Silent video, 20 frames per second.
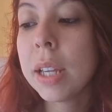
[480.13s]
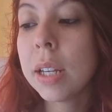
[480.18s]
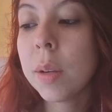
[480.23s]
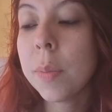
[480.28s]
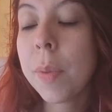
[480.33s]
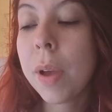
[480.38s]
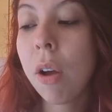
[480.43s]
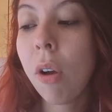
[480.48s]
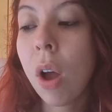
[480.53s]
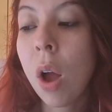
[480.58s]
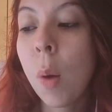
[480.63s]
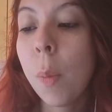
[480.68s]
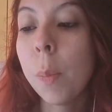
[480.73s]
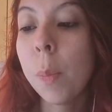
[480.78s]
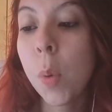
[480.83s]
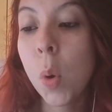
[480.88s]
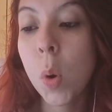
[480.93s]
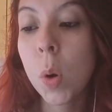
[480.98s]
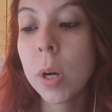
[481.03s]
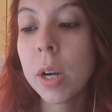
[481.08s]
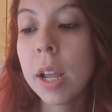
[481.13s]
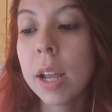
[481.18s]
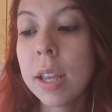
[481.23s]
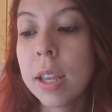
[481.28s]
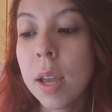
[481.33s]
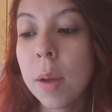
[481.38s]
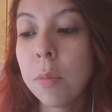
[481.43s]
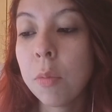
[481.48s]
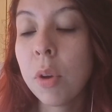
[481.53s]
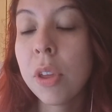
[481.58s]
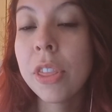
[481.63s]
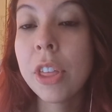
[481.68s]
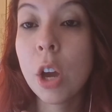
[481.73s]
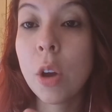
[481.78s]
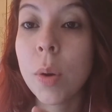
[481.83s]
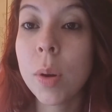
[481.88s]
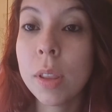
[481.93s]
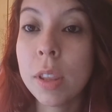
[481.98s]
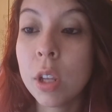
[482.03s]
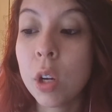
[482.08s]
about how bored I am
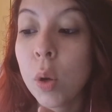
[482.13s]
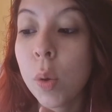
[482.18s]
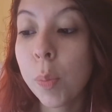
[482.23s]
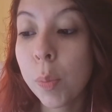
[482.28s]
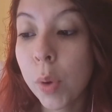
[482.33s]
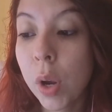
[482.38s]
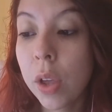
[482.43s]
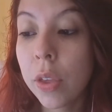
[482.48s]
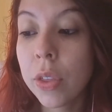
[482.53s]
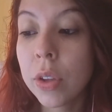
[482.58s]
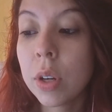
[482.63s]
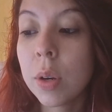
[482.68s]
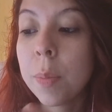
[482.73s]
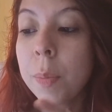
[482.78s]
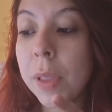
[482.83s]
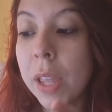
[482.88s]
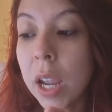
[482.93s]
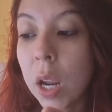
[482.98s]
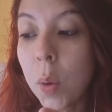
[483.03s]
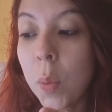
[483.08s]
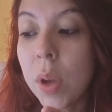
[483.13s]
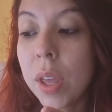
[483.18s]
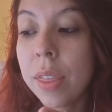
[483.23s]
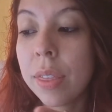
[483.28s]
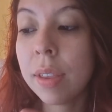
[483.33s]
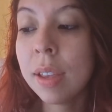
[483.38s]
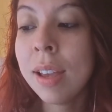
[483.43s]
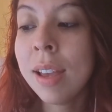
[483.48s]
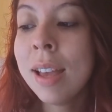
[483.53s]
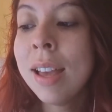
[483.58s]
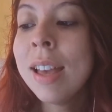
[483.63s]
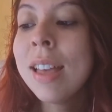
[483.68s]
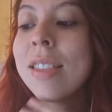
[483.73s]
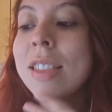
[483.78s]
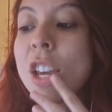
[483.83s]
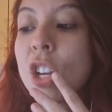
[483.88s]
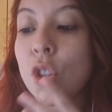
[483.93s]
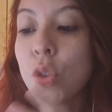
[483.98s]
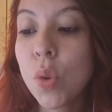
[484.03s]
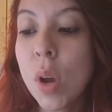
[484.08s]
without a little brother to play with,
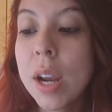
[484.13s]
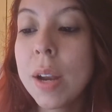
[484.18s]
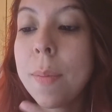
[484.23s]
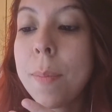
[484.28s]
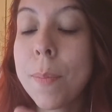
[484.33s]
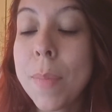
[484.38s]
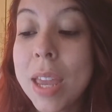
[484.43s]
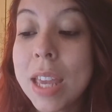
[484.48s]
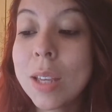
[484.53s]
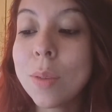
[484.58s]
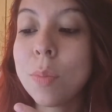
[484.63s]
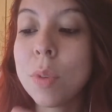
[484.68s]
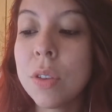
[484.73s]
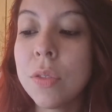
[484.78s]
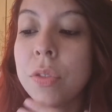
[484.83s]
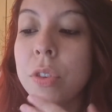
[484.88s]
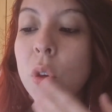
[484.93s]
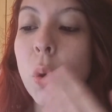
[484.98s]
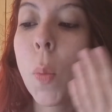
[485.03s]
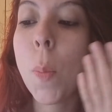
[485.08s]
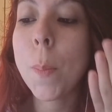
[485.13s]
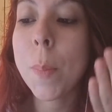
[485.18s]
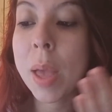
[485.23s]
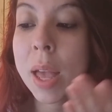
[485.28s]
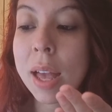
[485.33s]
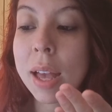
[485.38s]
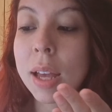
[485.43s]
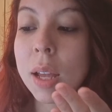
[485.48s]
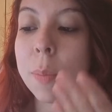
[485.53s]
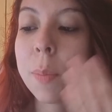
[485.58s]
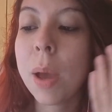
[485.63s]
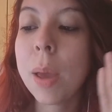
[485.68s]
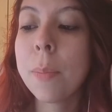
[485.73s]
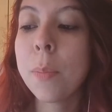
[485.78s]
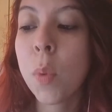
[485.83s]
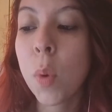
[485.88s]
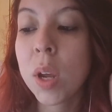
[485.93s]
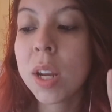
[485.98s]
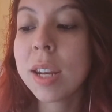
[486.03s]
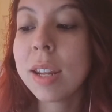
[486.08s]
they try to make me feel bad by
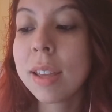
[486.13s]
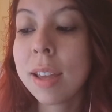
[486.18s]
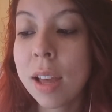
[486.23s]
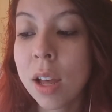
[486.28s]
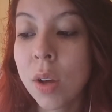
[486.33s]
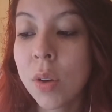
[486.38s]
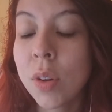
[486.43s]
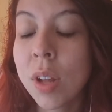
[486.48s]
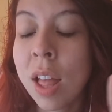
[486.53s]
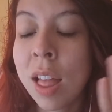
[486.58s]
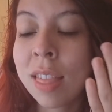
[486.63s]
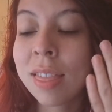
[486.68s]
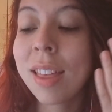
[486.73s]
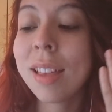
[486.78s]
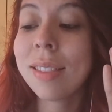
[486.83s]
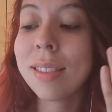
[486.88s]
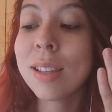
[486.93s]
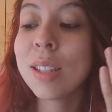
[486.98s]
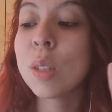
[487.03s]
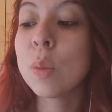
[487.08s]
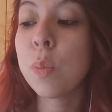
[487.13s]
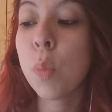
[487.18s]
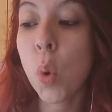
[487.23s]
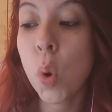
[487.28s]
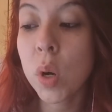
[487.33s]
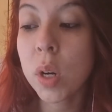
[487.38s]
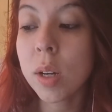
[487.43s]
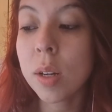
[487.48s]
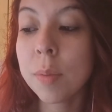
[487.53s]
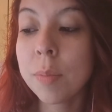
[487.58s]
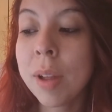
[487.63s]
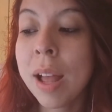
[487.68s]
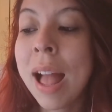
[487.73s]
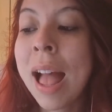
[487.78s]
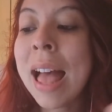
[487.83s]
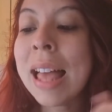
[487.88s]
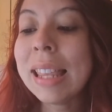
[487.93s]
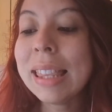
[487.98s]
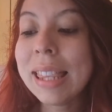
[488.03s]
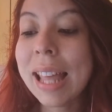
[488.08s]
pointing out that this boredom
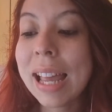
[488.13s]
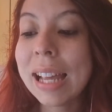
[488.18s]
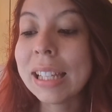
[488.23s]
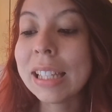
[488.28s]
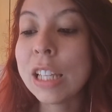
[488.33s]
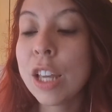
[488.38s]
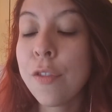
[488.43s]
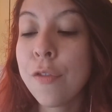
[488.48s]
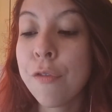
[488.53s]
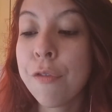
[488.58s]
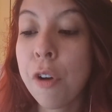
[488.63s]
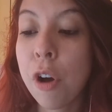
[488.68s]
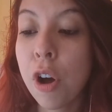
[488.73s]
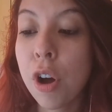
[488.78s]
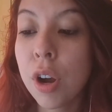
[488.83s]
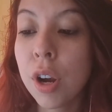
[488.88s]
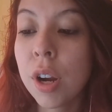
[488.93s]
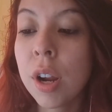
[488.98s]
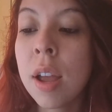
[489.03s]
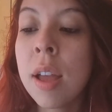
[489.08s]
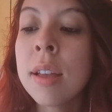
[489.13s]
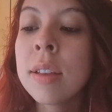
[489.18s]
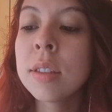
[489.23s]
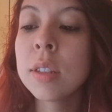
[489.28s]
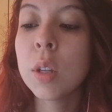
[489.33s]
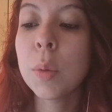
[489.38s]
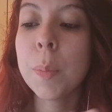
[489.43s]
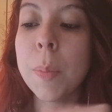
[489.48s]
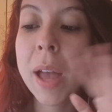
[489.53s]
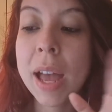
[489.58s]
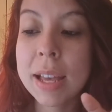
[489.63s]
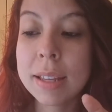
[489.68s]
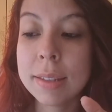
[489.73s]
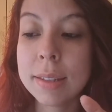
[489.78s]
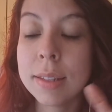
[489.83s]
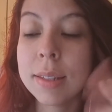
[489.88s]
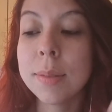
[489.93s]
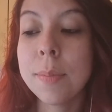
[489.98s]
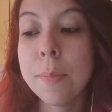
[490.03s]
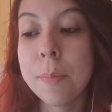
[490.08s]
likely far
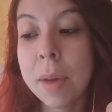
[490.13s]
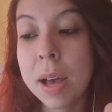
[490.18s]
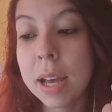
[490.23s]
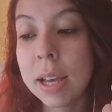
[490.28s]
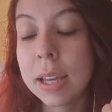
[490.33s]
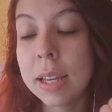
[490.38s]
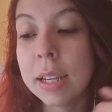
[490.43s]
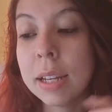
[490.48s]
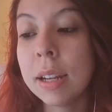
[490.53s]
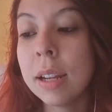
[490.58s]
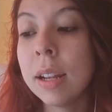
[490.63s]
surpasses mine,